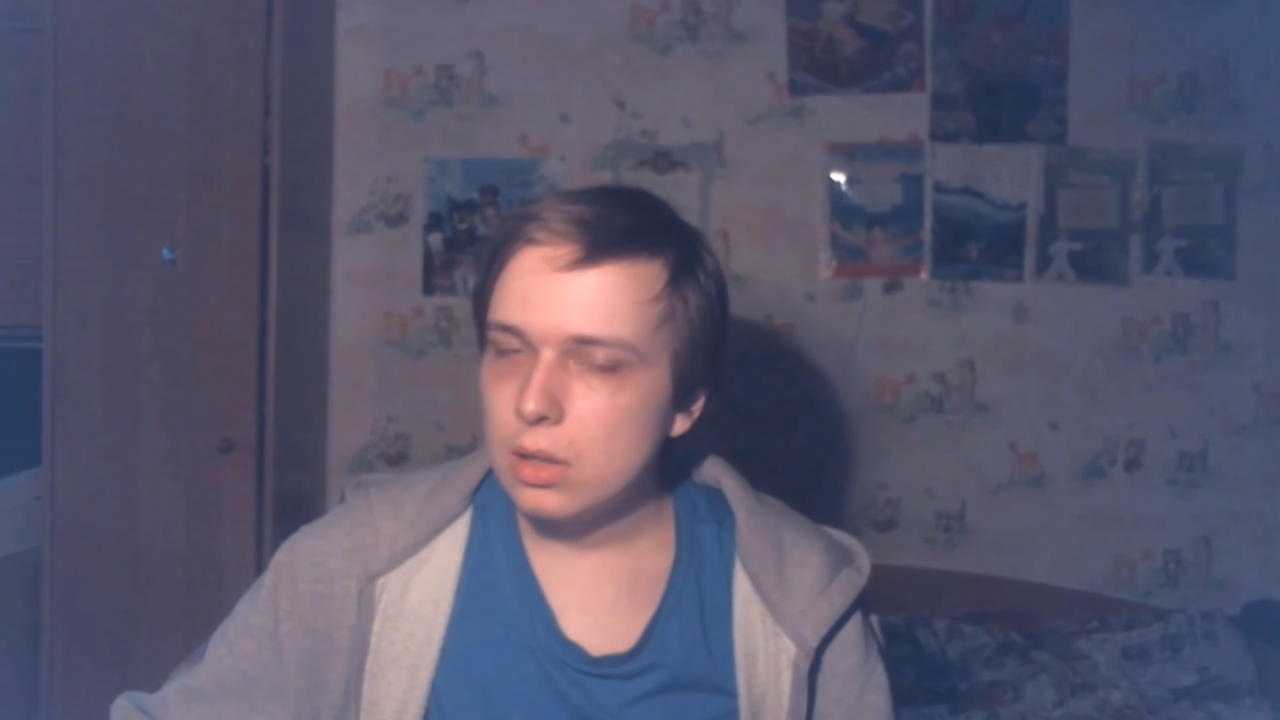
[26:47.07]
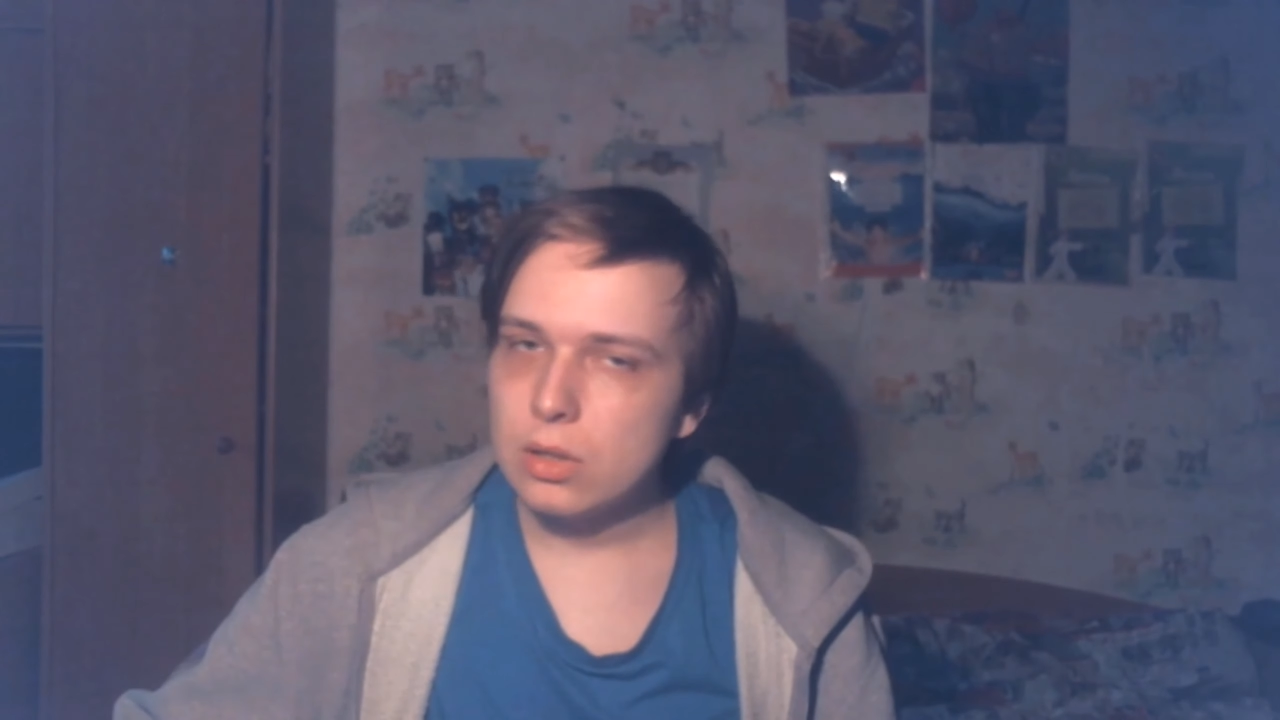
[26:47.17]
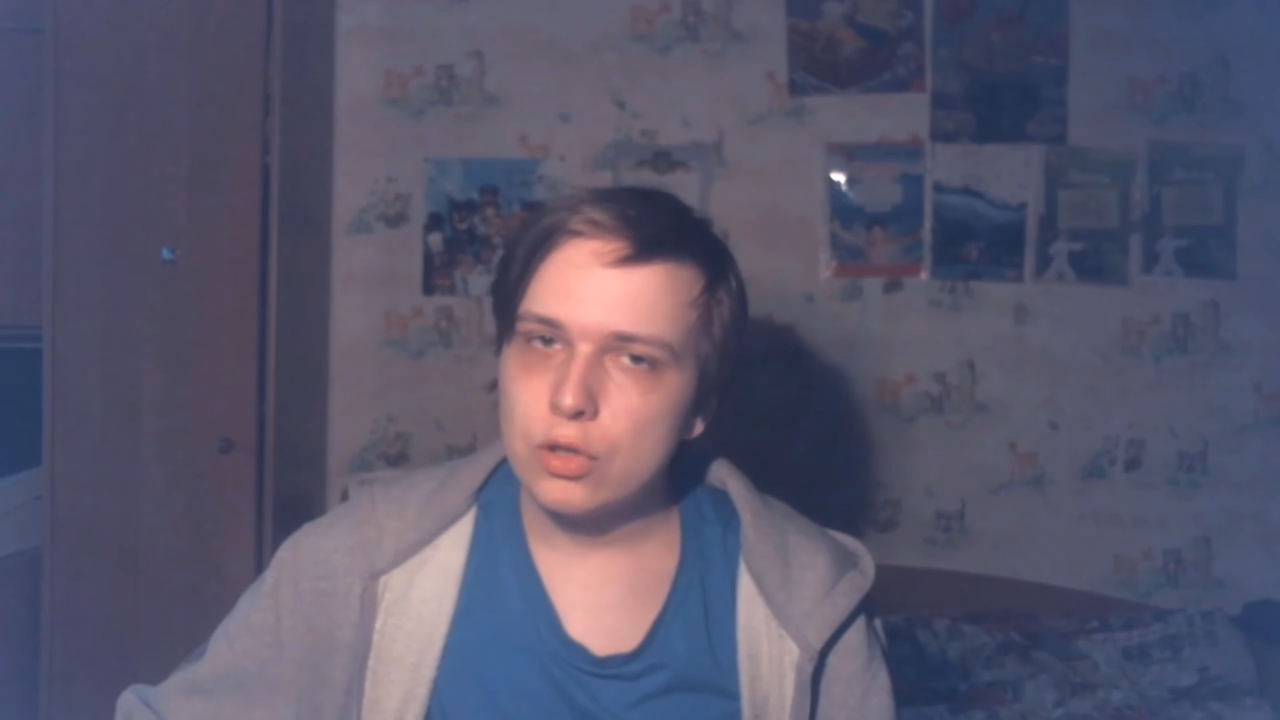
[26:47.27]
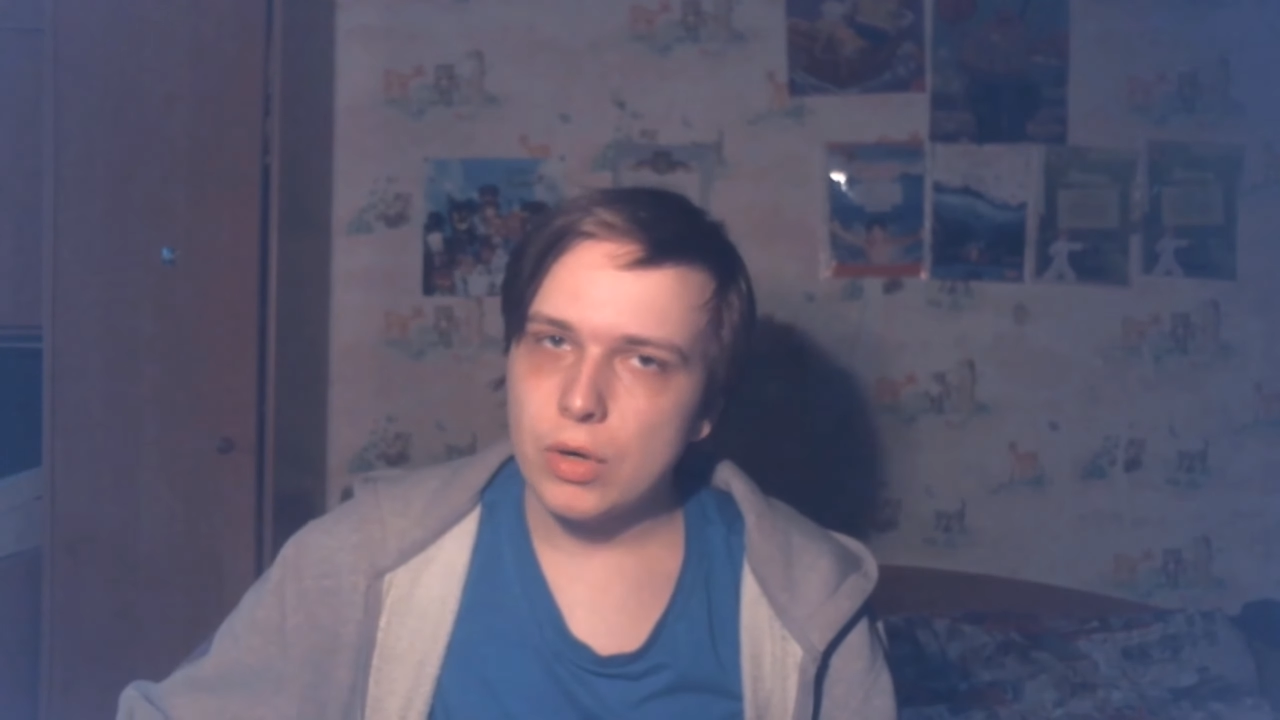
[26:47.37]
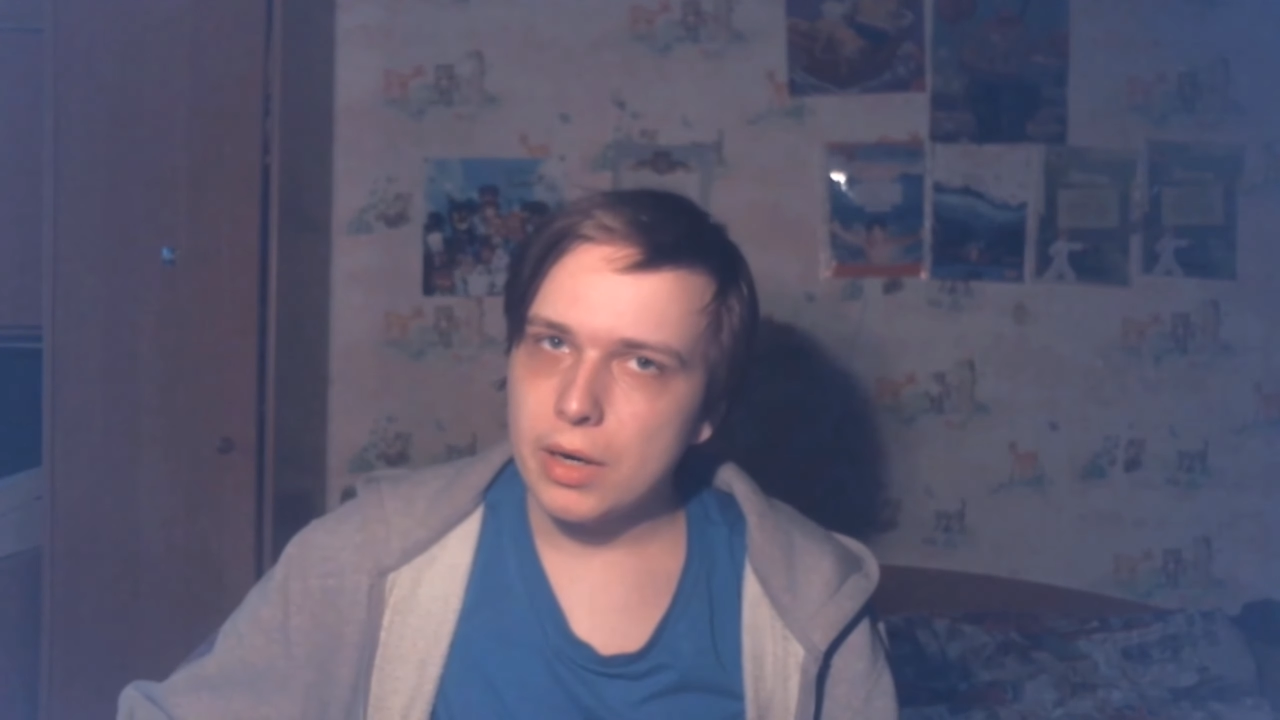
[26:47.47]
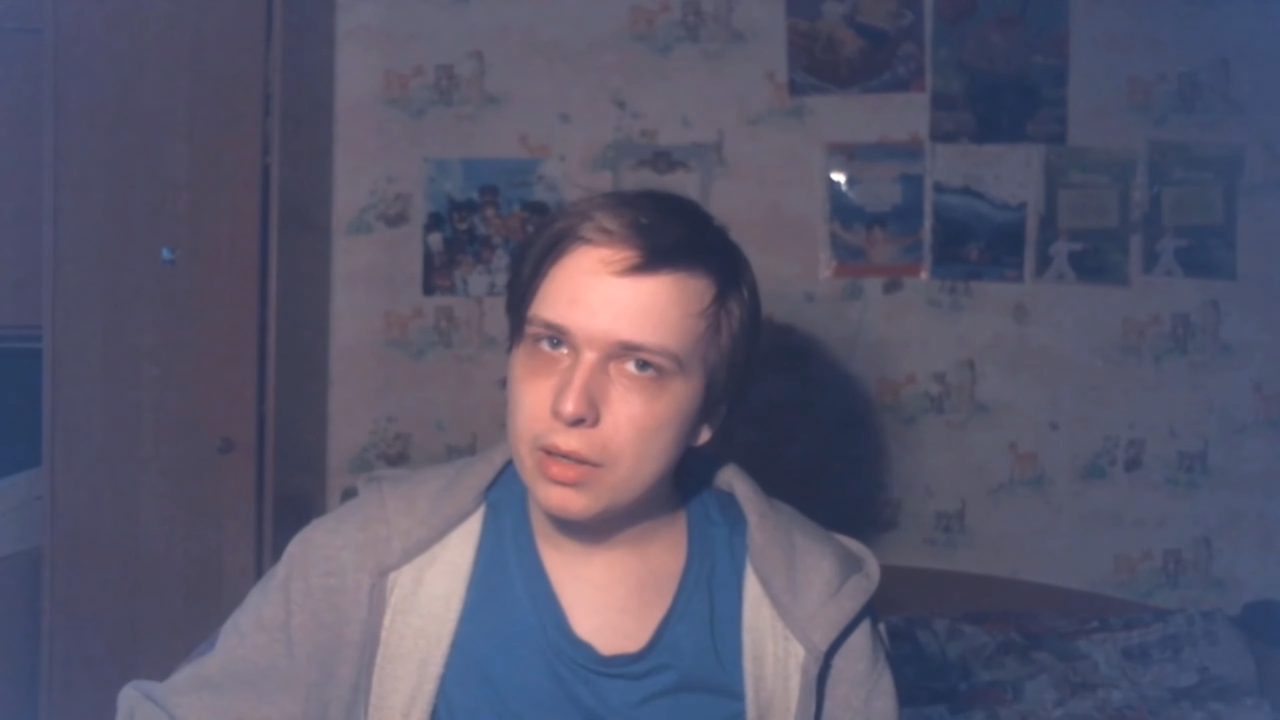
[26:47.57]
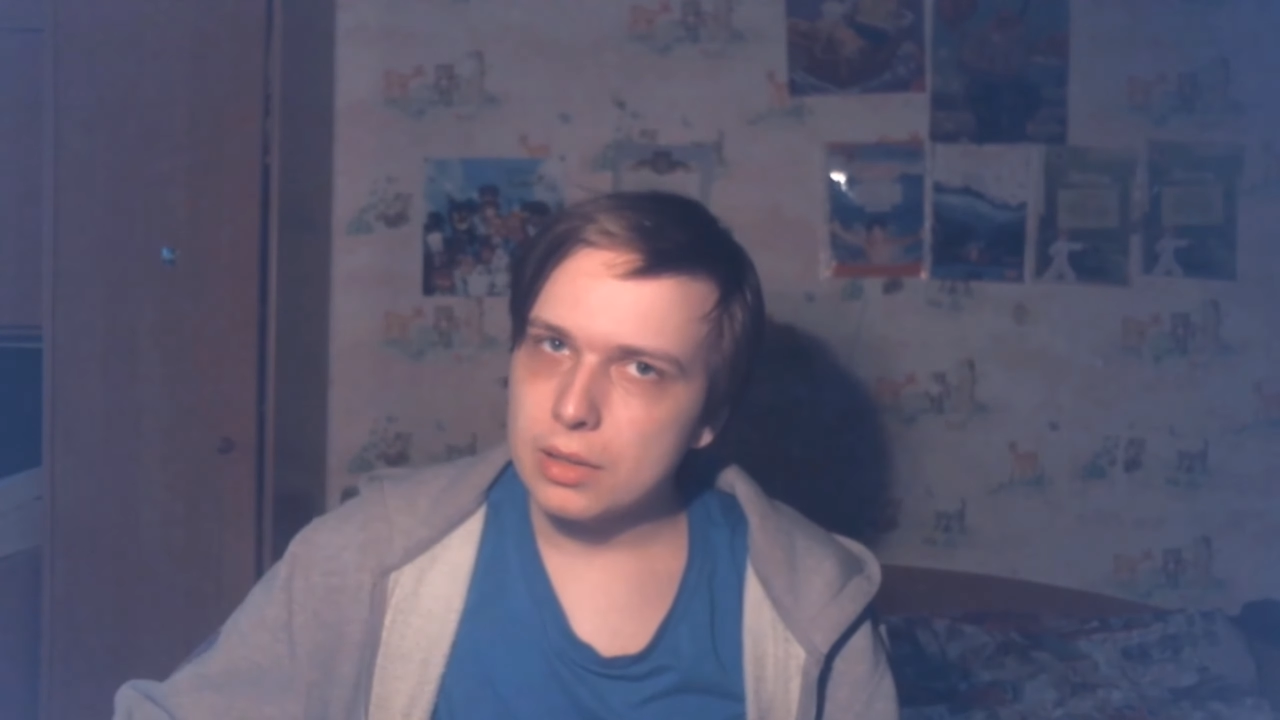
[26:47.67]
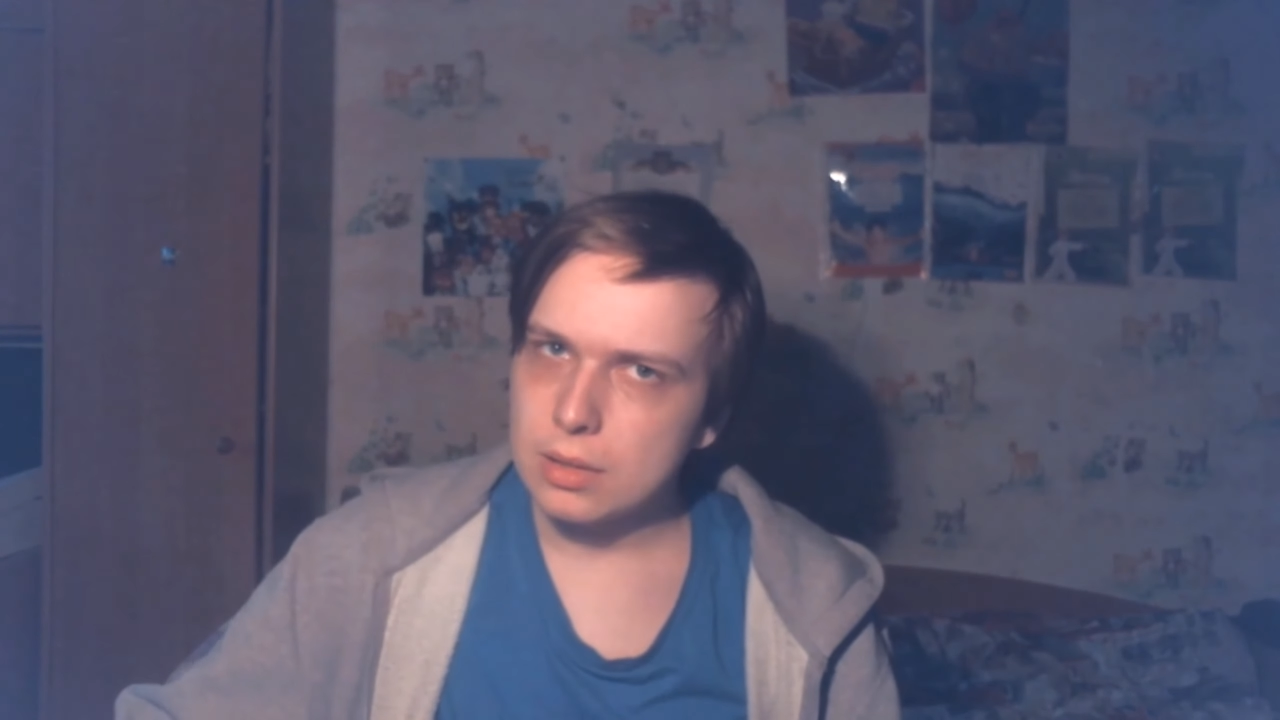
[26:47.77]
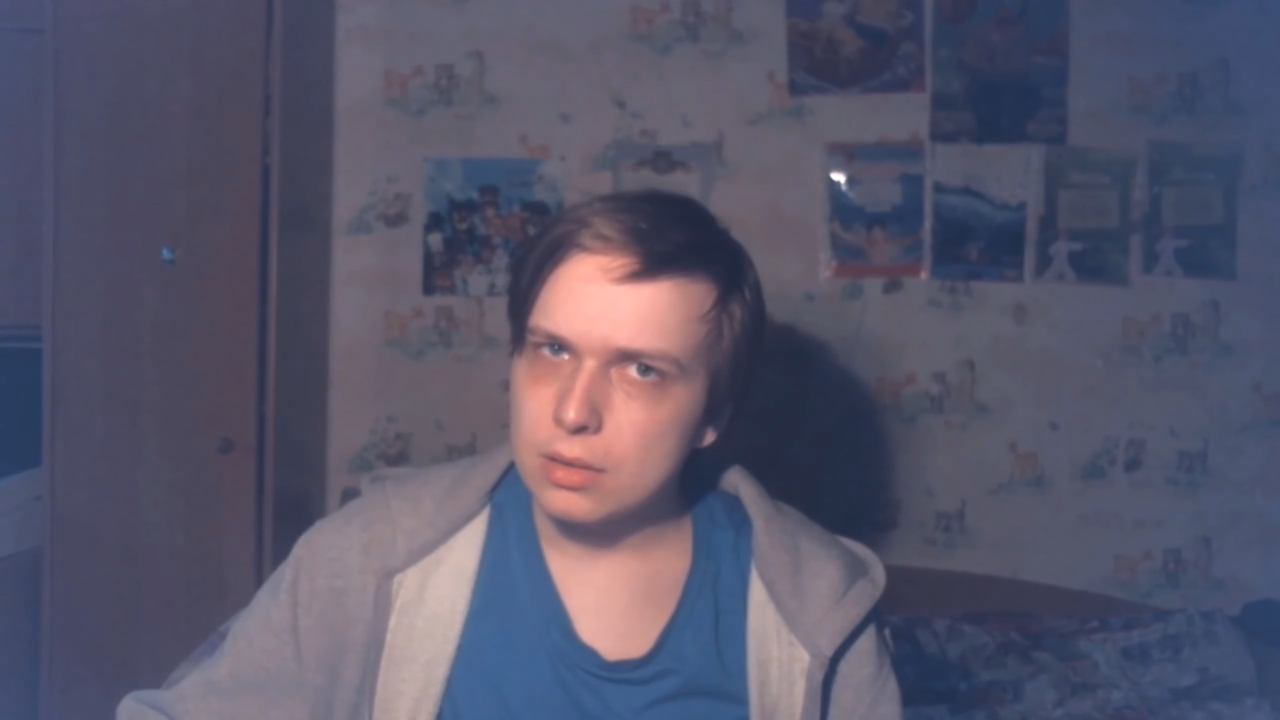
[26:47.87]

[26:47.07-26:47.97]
try it